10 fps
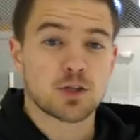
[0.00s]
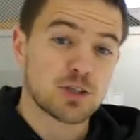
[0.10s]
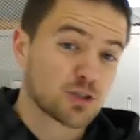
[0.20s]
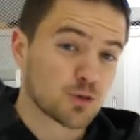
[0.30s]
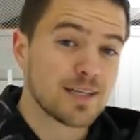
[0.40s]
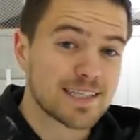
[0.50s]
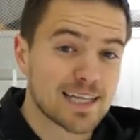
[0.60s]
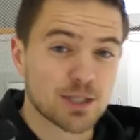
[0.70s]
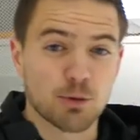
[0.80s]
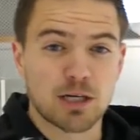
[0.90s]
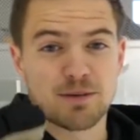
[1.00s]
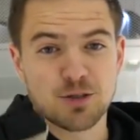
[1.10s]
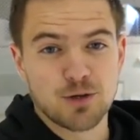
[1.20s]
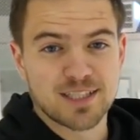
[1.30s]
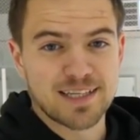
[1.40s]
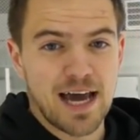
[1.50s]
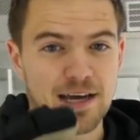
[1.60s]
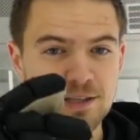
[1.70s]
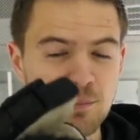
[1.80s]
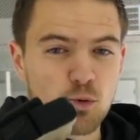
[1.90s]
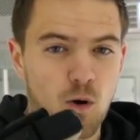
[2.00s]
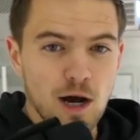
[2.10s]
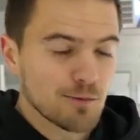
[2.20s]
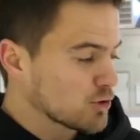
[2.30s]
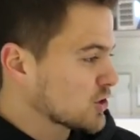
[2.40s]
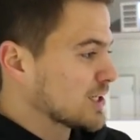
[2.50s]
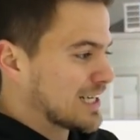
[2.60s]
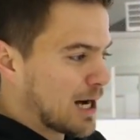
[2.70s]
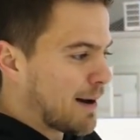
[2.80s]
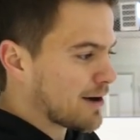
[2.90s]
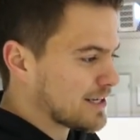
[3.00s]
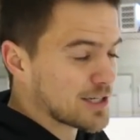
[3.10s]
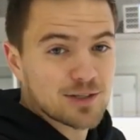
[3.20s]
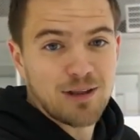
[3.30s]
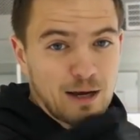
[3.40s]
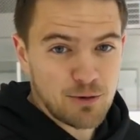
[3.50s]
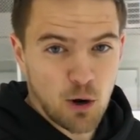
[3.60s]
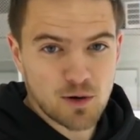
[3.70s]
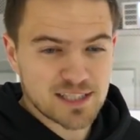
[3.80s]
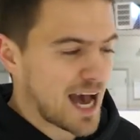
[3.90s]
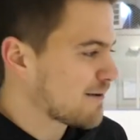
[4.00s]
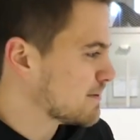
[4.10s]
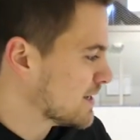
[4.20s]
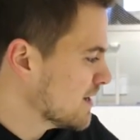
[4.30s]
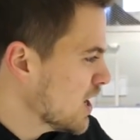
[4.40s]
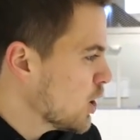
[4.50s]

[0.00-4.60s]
So there's three tests that we're gonna be doing today. Number one, we're just gonna come out here like we always have been.